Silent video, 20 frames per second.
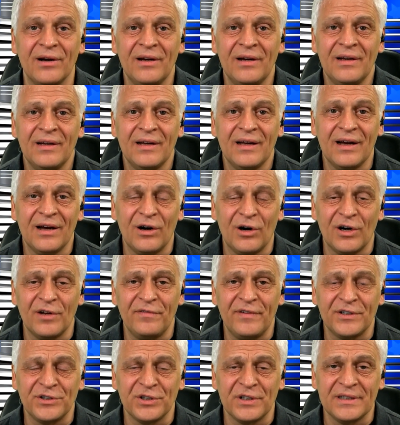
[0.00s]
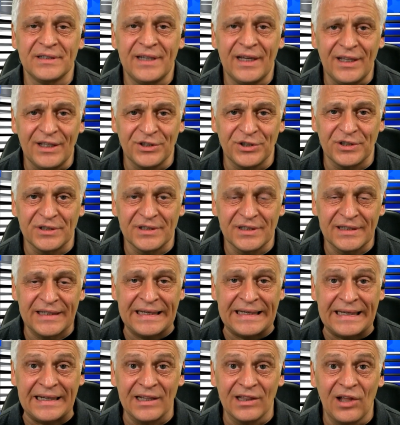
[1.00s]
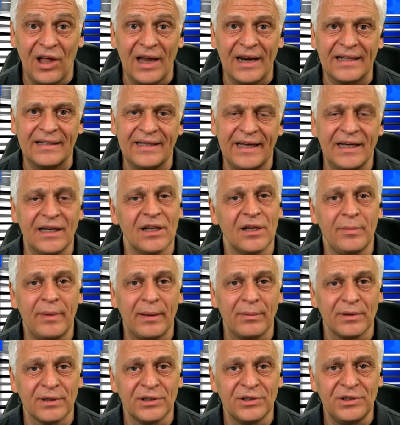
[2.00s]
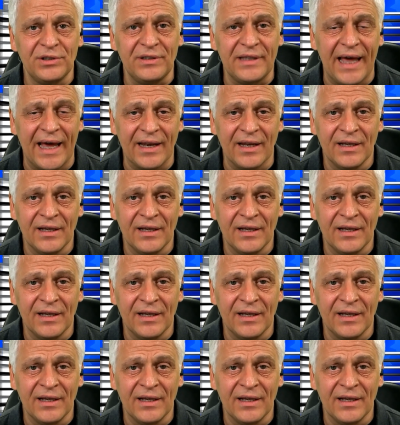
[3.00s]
artificial intelligence, and they need a lot of data to be able to do that.